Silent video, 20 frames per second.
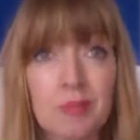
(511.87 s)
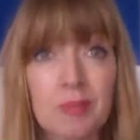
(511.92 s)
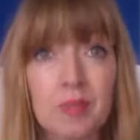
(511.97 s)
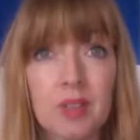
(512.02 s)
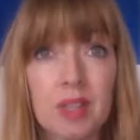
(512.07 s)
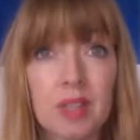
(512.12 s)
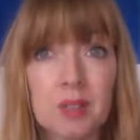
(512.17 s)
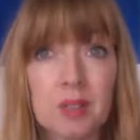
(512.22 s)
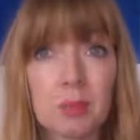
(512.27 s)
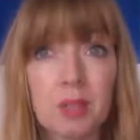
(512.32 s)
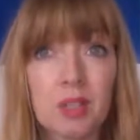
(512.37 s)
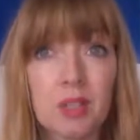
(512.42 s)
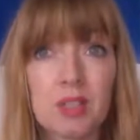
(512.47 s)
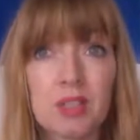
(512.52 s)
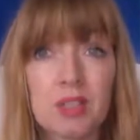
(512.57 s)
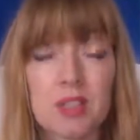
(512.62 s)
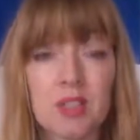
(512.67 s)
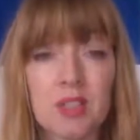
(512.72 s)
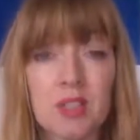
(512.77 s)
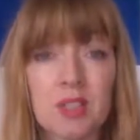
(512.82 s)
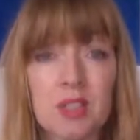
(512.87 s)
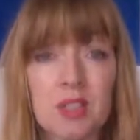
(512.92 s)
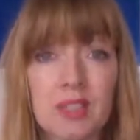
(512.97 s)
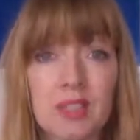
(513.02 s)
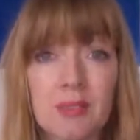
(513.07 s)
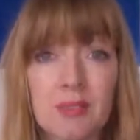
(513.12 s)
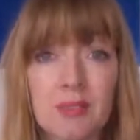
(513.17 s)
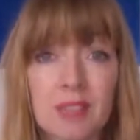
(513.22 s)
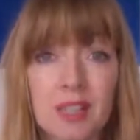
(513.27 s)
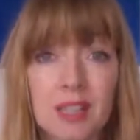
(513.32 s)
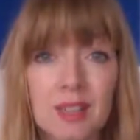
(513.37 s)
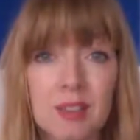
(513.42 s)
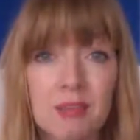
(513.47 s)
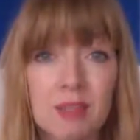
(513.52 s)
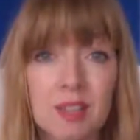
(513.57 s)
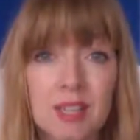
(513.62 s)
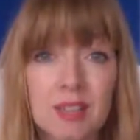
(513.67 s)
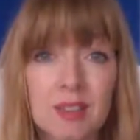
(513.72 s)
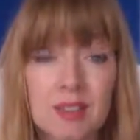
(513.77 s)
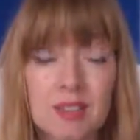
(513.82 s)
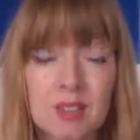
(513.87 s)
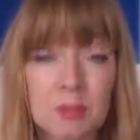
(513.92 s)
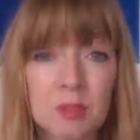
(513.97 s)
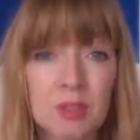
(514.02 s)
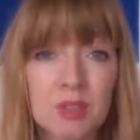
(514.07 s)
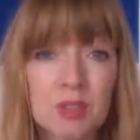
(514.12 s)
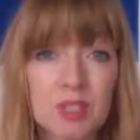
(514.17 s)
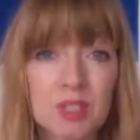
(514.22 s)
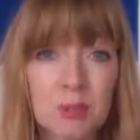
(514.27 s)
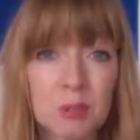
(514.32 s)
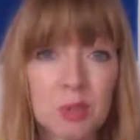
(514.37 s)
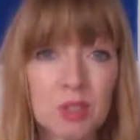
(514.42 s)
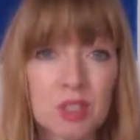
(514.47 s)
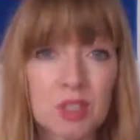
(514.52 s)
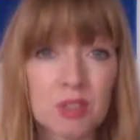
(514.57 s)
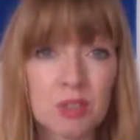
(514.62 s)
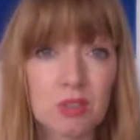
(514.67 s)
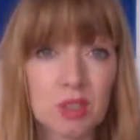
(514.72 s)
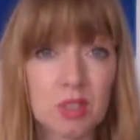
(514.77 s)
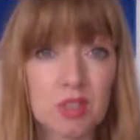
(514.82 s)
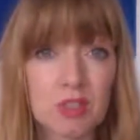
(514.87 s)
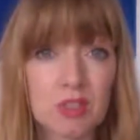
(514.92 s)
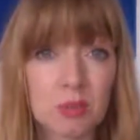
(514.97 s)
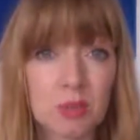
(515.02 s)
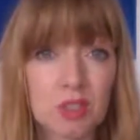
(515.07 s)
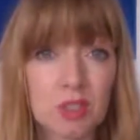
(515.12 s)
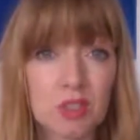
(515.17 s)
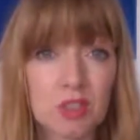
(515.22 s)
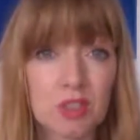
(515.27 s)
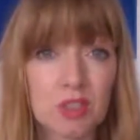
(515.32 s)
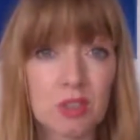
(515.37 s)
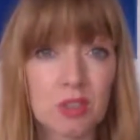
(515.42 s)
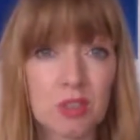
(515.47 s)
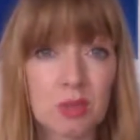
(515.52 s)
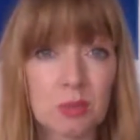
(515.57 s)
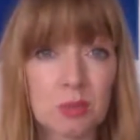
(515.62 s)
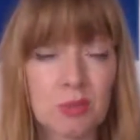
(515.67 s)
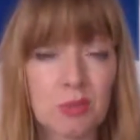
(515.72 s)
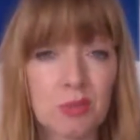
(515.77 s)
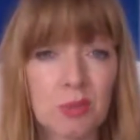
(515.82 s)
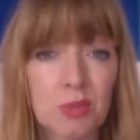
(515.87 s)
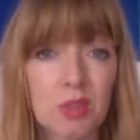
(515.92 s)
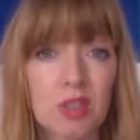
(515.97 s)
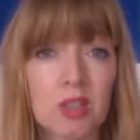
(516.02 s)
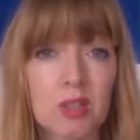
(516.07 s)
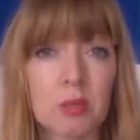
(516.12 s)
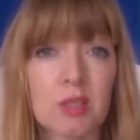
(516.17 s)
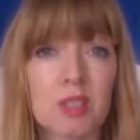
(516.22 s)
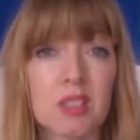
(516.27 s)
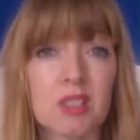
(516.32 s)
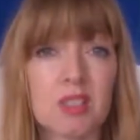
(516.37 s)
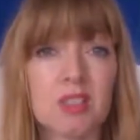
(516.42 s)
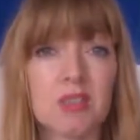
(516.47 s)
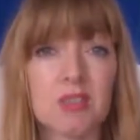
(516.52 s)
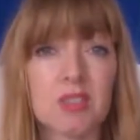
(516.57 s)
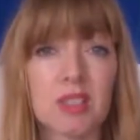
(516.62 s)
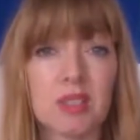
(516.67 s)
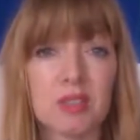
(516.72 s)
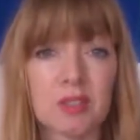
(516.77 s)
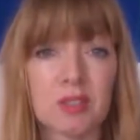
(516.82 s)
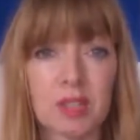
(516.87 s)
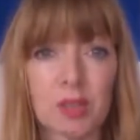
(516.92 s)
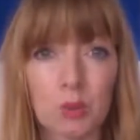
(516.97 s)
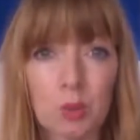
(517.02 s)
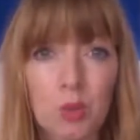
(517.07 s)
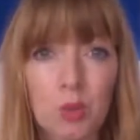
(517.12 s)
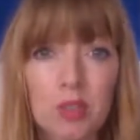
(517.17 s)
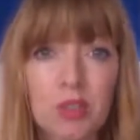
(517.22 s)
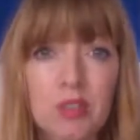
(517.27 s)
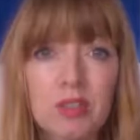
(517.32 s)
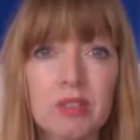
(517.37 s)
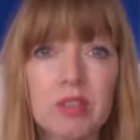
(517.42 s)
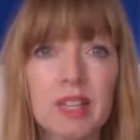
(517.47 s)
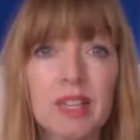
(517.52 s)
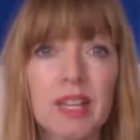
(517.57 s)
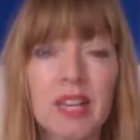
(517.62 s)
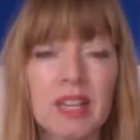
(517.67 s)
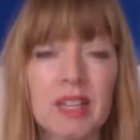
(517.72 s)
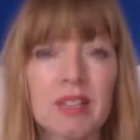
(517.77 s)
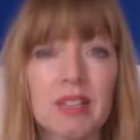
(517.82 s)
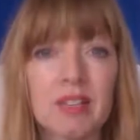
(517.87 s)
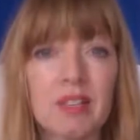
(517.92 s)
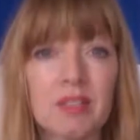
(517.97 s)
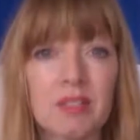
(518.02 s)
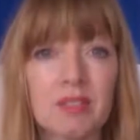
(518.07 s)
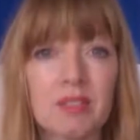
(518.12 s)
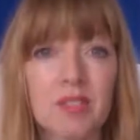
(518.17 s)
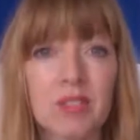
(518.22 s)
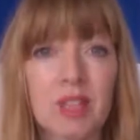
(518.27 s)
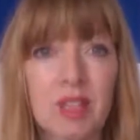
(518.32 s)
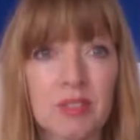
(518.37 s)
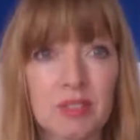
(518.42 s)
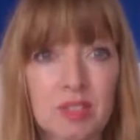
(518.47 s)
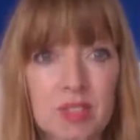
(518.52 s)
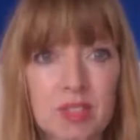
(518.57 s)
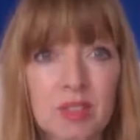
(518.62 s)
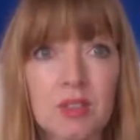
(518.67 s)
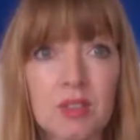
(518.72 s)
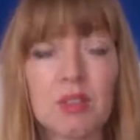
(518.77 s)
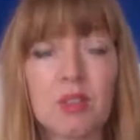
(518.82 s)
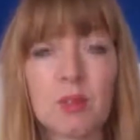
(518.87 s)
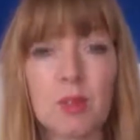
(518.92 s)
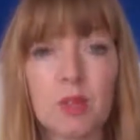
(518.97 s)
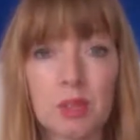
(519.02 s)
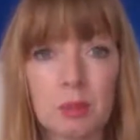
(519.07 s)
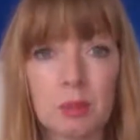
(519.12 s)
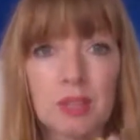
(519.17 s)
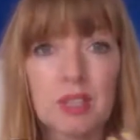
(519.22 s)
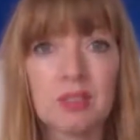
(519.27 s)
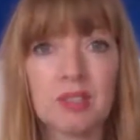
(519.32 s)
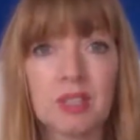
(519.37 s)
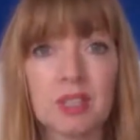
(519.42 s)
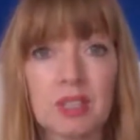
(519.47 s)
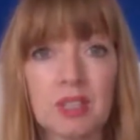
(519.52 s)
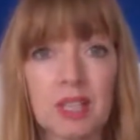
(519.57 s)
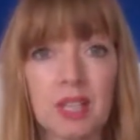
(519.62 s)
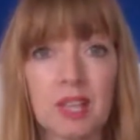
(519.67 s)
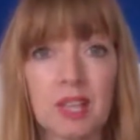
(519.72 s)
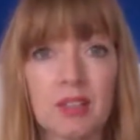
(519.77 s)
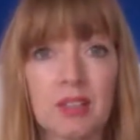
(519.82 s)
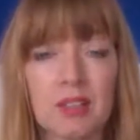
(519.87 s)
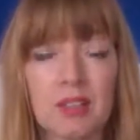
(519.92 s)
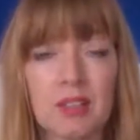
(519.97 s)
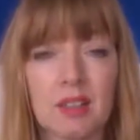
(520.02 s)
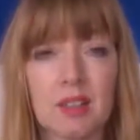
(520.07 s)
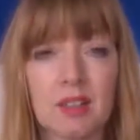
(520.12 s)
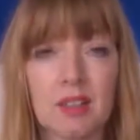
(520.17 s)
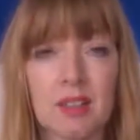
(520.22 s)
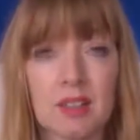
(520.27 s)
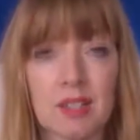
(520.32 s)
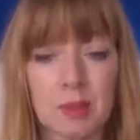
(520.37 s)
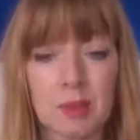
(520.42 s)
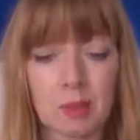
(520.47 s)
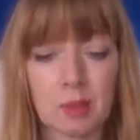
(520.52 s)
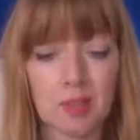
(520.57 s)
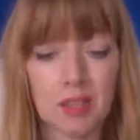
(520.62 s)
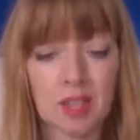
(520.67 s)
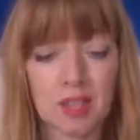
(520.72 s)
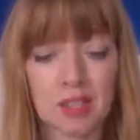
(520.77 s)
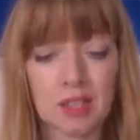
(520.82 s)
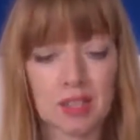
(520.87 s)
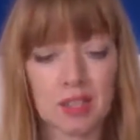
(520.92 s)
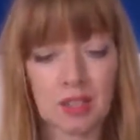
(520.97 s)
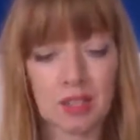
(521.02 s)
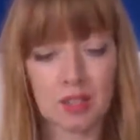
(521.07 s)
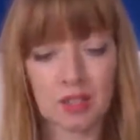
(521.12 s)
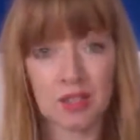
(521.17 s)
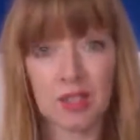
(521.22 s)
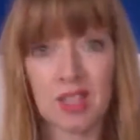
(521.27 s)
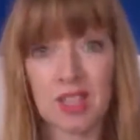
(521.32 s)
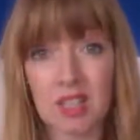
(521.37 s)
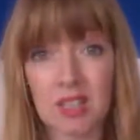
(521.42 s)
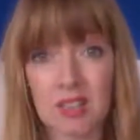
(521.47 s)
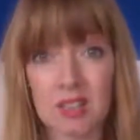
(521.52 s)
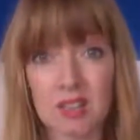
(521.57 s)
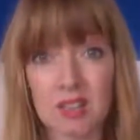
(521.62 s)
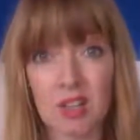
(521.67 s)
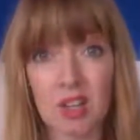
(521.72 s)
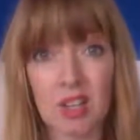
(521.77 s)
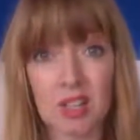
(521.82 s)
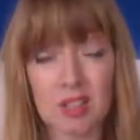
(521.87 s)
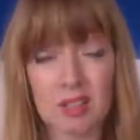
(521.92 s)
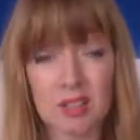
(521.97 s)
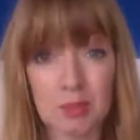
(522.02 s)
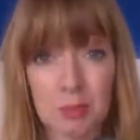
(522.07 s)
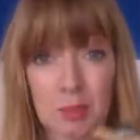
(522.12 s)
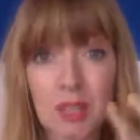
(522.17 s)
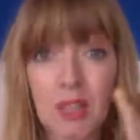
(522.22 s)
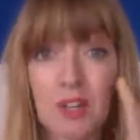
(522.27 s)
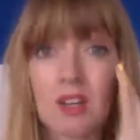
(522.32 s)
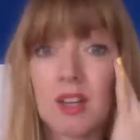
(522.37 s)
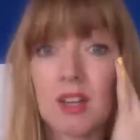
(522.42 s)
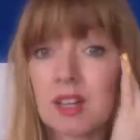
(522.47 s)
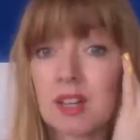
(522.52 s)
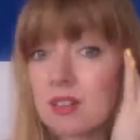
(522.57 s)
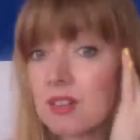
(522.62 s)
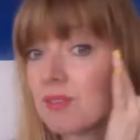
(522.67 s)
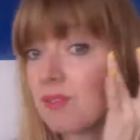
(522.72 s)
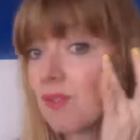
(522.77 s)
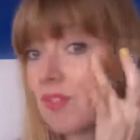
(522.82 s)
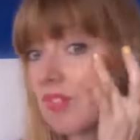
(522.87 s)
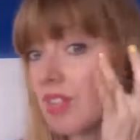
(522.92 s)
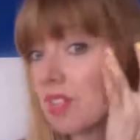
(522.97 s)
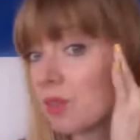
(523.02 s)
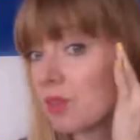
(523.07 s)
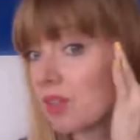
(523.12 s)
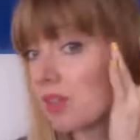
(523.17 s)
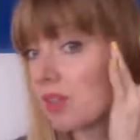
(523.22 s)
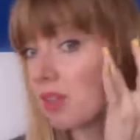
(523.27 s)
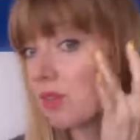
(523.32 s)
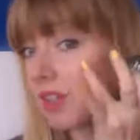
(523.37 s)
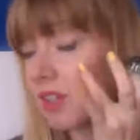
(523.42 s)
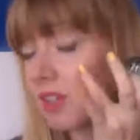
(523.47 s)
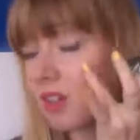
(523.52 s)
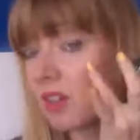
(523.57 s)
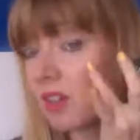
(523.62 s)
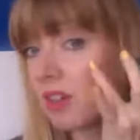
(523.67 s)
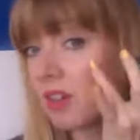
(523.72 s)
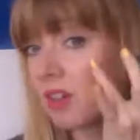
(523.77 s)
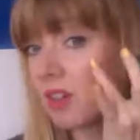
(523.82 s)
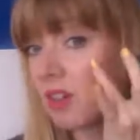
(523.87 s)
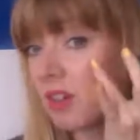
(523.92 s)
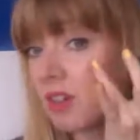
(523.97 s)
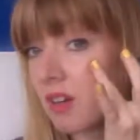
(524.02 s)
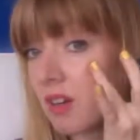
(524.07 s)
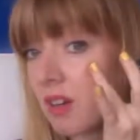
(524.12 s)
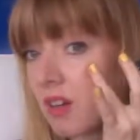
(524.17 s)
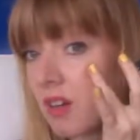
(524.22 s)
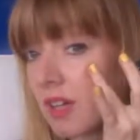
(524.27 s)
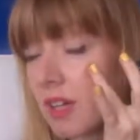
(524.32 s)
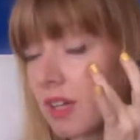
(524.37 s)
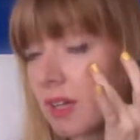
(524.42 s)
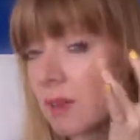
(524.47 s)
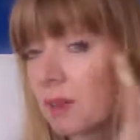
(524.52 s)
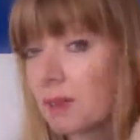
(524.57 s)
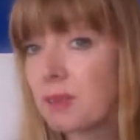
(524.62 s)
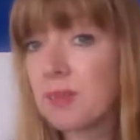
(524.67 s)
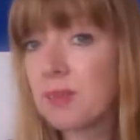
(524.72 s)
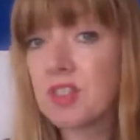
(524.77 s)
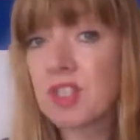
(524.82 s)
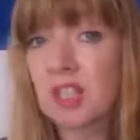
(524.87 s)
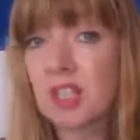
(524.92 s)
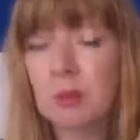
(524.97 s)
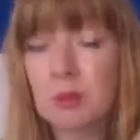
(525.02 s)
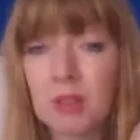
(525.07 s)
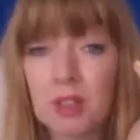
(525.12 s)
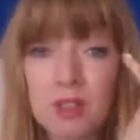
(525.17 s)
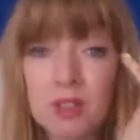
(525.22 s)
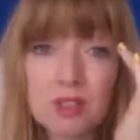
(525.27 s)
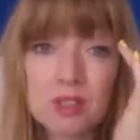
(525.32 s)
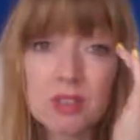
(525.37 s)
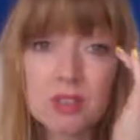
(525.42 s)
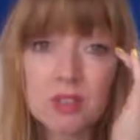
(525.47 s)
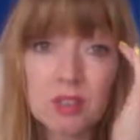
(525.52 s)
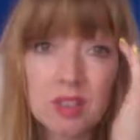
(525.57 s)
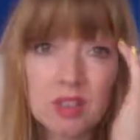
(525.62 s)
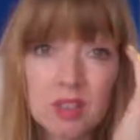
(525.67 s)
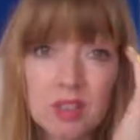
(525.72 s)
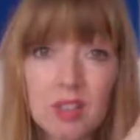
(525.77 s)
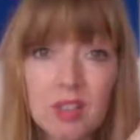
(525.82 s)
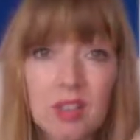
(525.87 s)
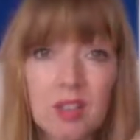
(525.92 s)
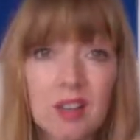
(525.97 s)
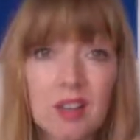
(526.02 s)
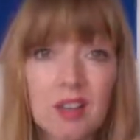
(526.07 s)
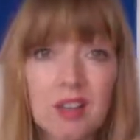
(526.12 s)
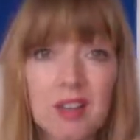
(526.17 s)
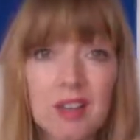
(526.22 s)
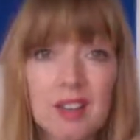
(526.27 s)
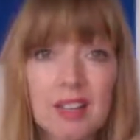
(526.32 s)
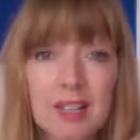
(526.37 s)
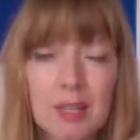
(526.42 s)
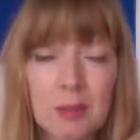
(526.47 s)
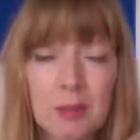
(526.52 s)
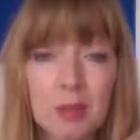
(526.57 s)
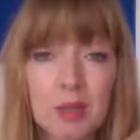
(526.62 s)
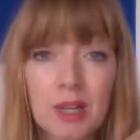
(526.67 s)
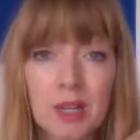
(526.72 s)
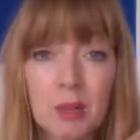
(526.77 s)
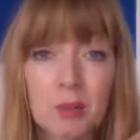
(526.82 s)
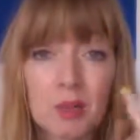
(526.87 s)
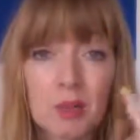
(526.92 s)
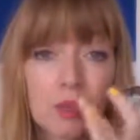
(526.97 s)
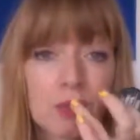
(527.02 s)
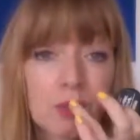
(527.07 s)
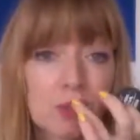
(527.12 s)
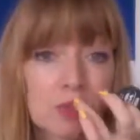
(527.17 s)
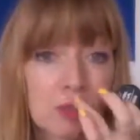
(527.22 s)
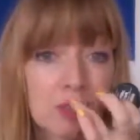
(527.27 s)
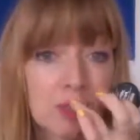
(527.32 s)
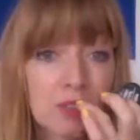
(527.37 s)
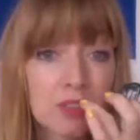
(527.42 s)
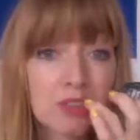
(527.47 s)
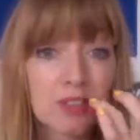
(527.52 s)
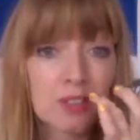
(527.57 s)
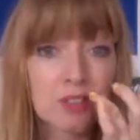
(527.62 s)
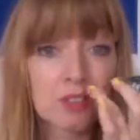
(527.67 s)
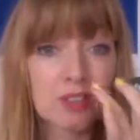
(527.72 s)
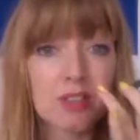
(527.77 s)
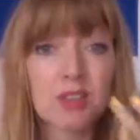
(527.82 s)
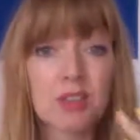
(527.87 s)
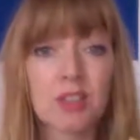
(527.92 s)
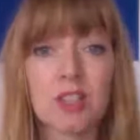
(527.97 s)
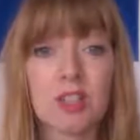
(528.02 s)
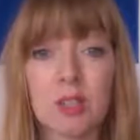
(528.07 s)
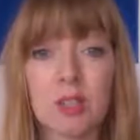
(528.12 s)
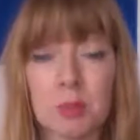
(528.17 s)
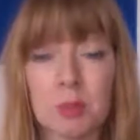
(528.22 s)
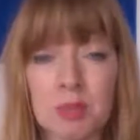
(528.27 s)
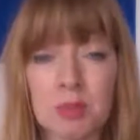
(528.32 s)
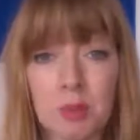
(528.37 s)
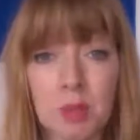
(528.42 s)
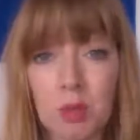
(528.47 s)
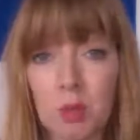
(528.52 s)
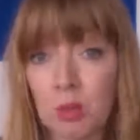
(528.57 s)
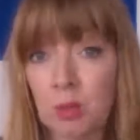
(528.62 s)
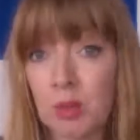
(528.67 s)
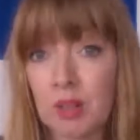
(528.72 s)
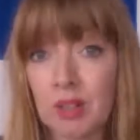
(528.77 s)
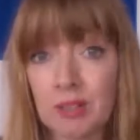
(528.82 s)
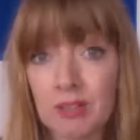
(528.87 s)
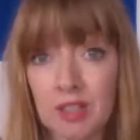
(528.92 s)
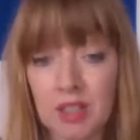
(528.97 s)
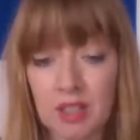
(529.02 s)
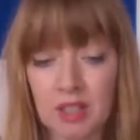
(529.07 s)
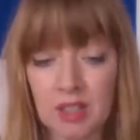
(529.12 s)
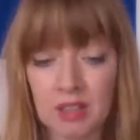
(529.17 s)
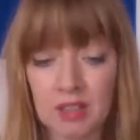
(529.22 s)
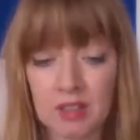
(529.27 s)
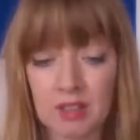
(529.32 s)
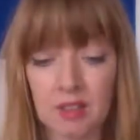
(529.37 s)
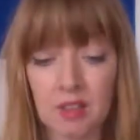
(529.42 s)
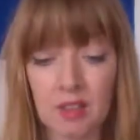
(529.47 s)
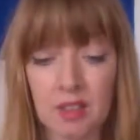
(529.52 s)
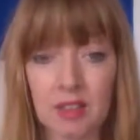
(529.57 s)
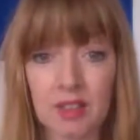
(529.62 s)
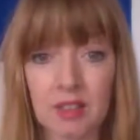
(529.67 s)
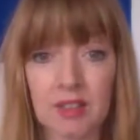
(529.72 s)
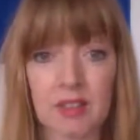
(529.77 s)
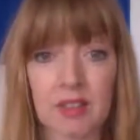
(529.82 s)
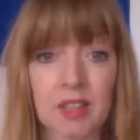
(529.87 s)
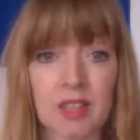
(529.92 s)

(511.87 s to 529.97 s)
As opposed to the Nivea Radiance Boosting Moisturiser, which I showed you before, which feels very watery and you have to use quite a bit of it to get the same effect. This only needs a tiny smear, and you know, it's lovely on your cheekbones or brow bones, or you could use it on your cupid's bow or wherever you like to highlight.